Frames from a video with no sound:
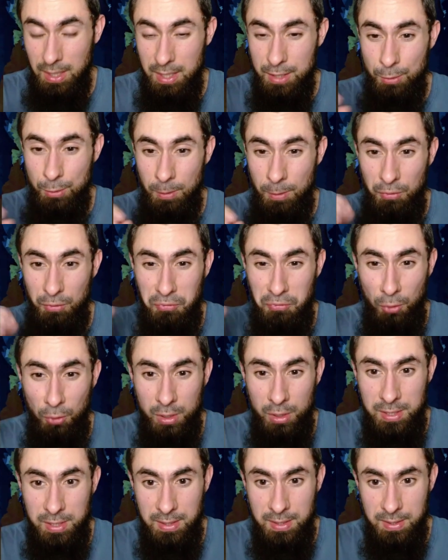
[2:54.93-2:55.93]
So about
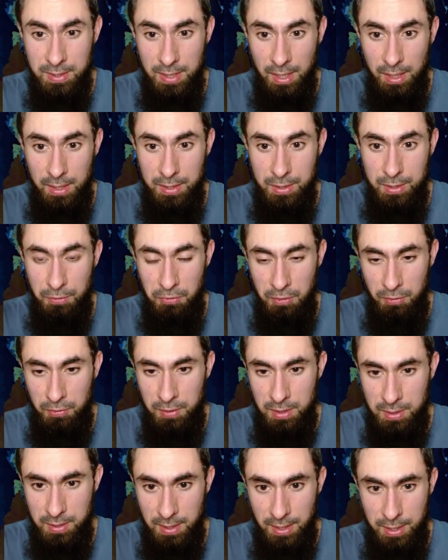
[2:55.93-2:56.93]
14 seconds to
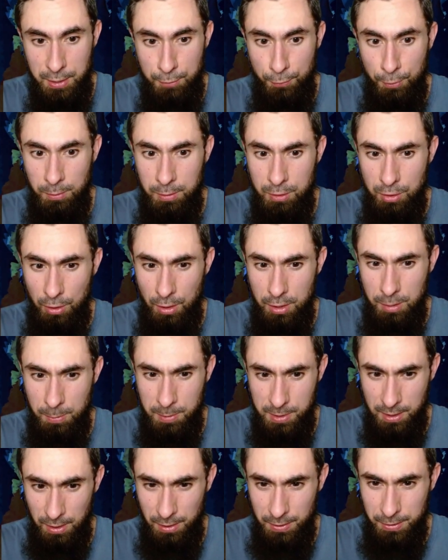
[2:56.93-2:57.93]
15 seconds for him to charge up
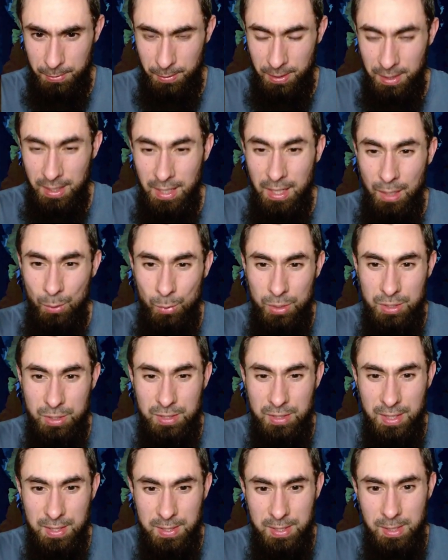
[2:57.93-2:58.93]
his ultimate, which
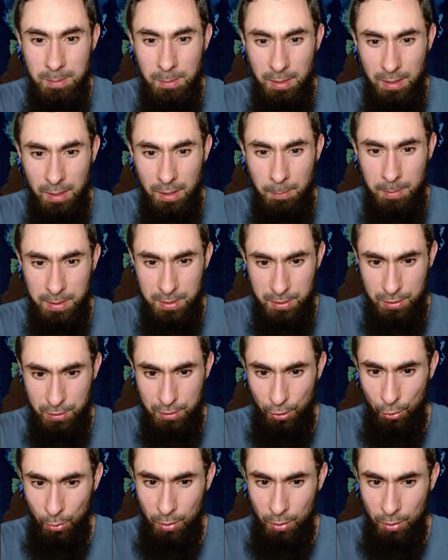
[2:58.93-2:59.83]
does seem a little bit slow.